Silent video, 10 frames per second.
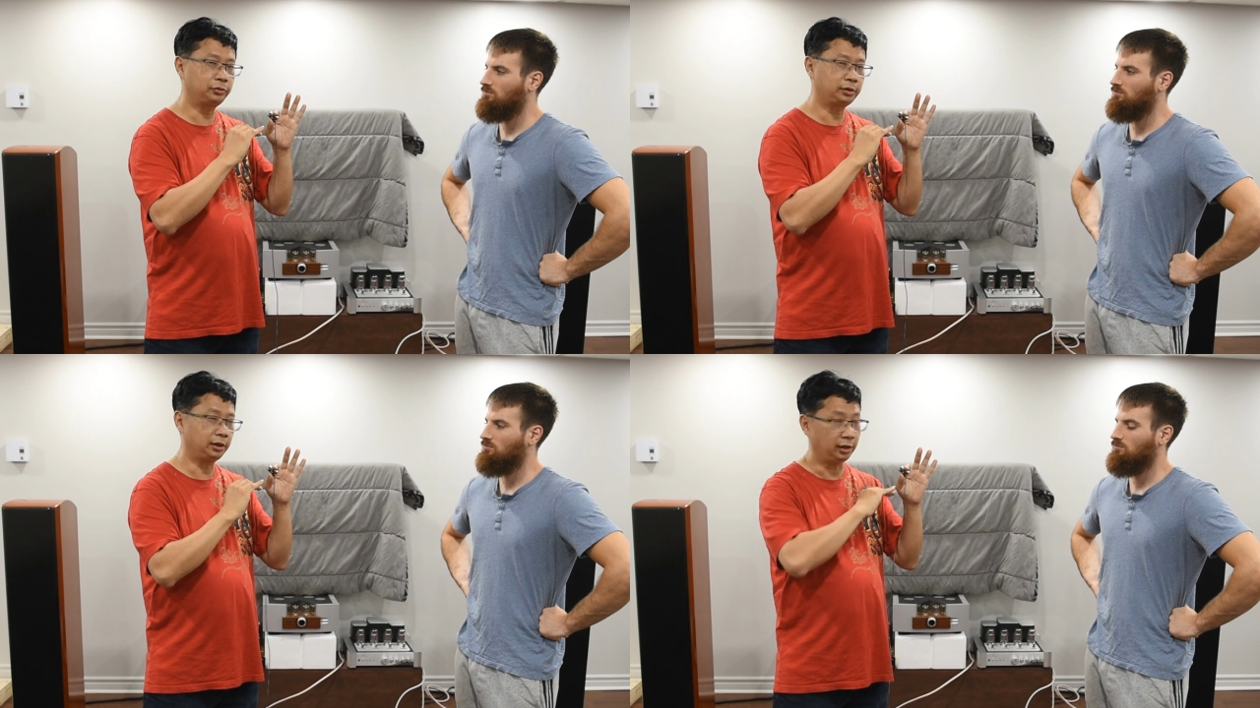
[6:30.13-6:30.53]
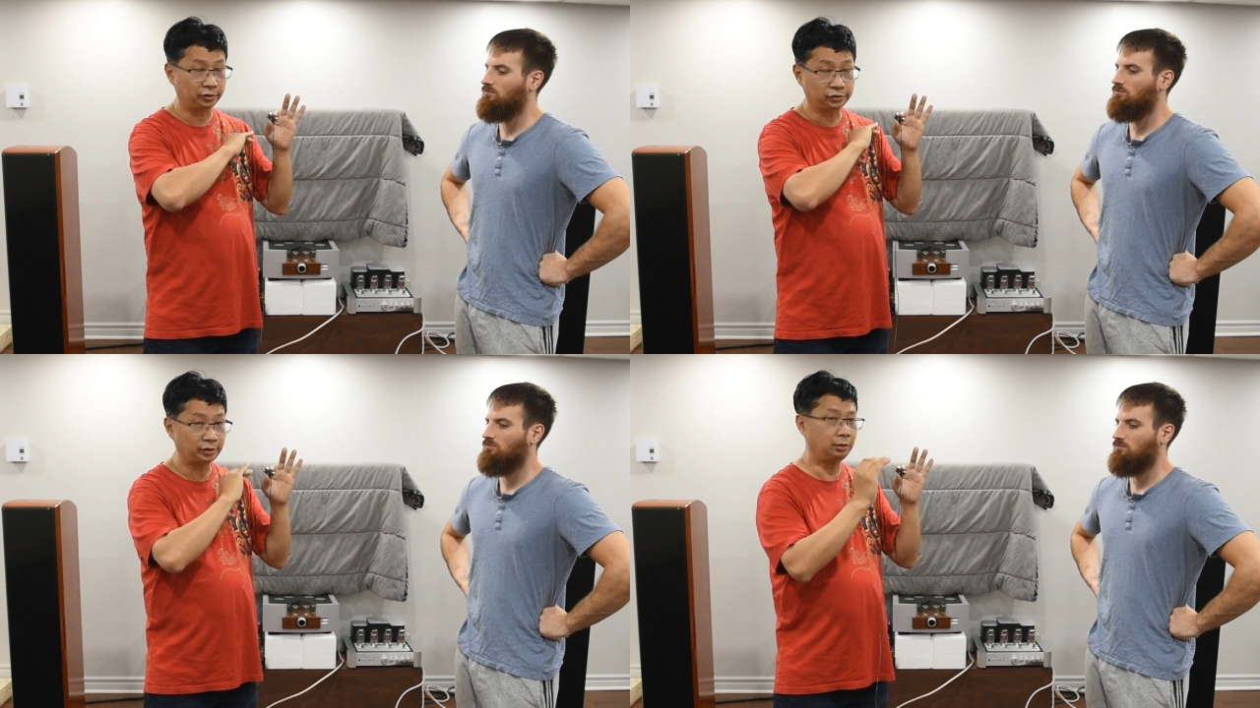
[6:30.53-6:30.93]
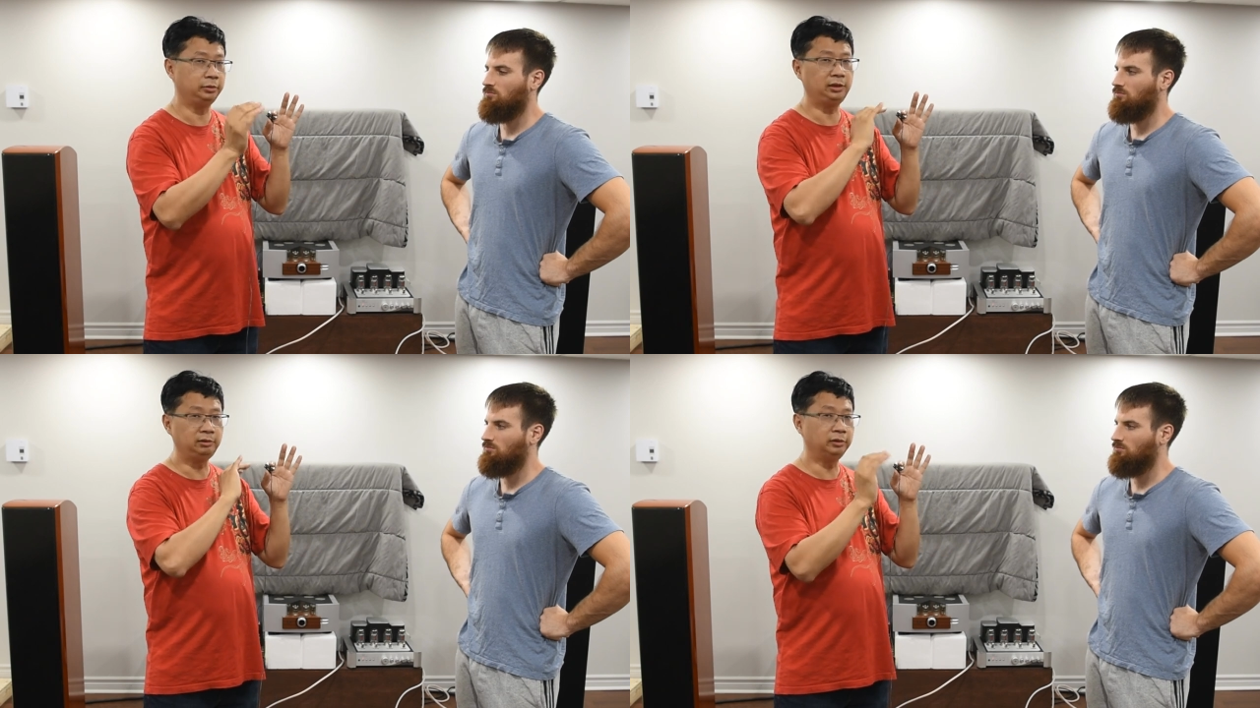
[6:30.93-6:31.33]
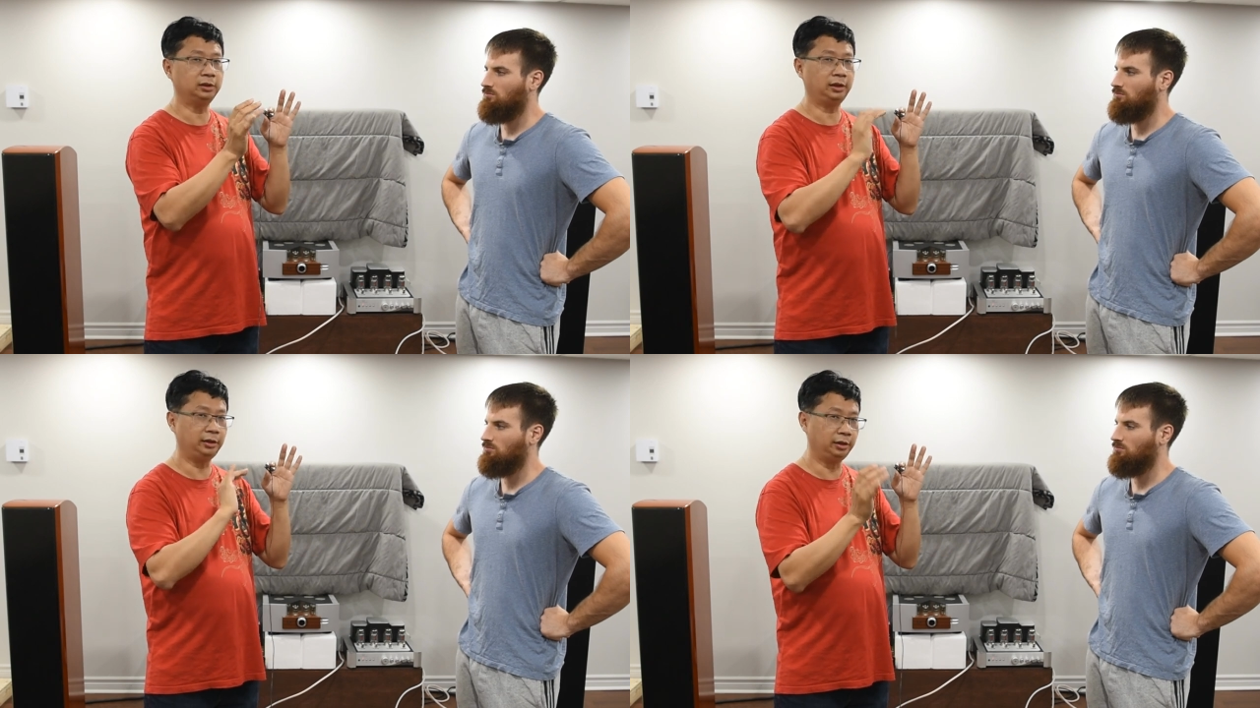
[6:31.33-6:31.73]
Speaker 1: can excel even
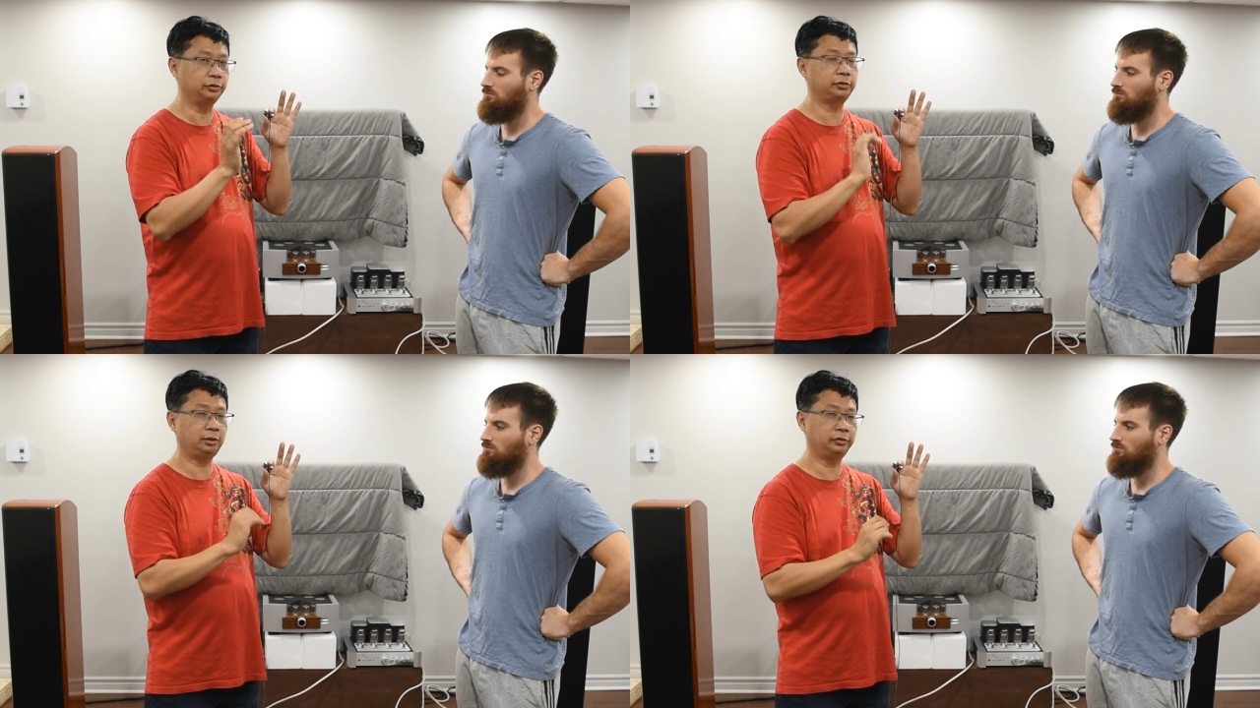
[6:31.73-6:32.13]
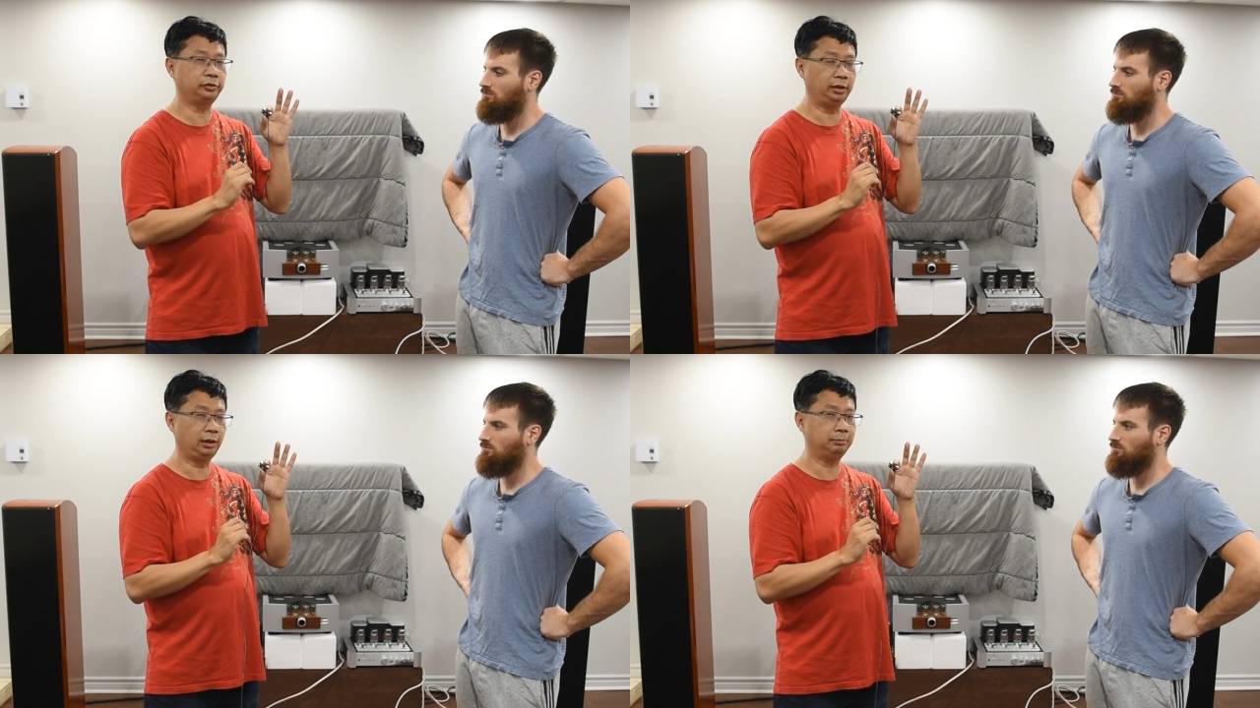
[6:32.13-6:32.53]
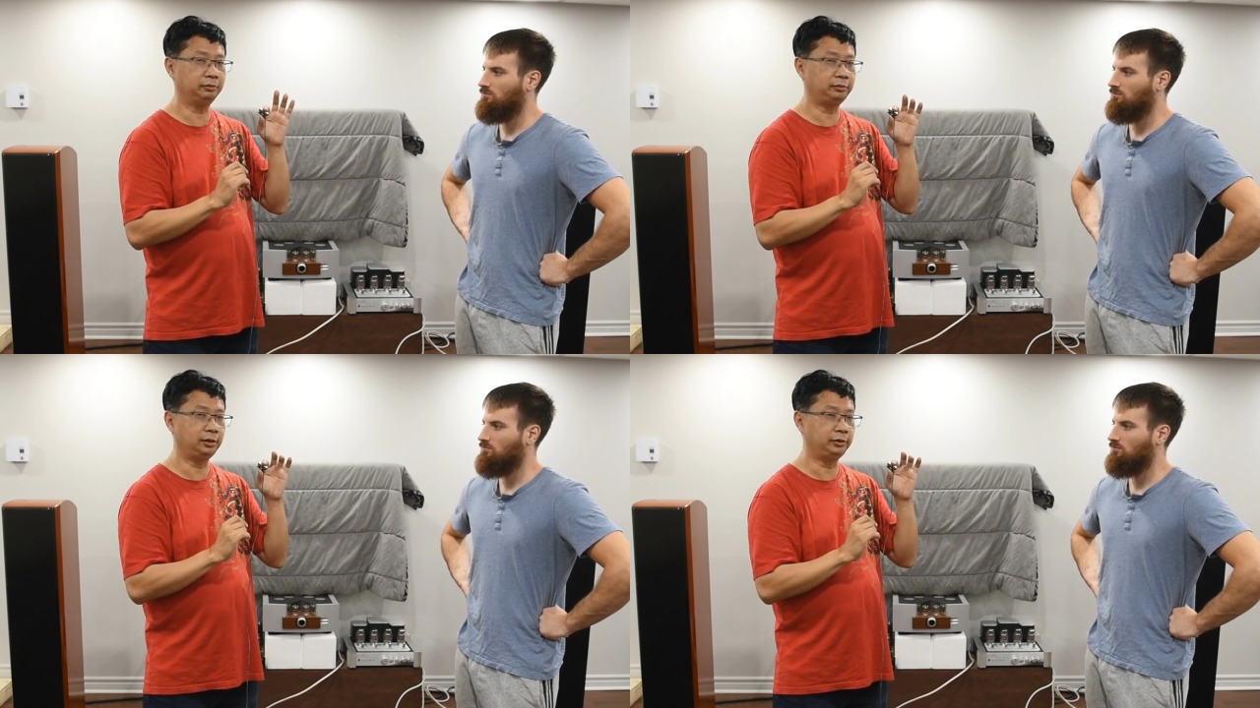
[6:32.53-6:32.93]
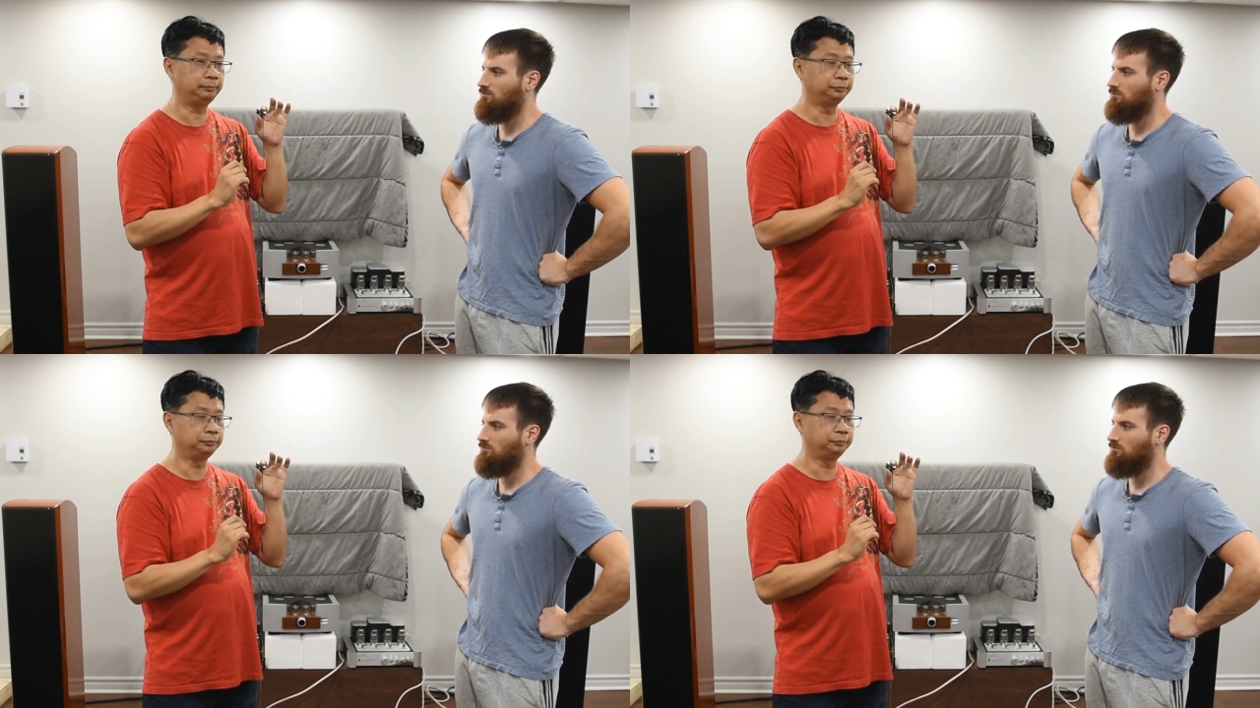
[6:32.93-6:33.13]
against solid-state amplifier.